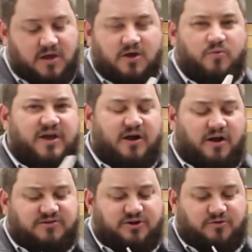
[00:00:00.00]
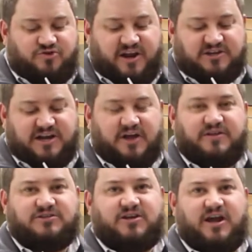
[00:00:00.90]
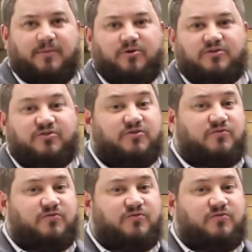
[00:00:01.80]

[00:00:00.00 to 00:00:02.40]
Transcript: We can also change out these cameras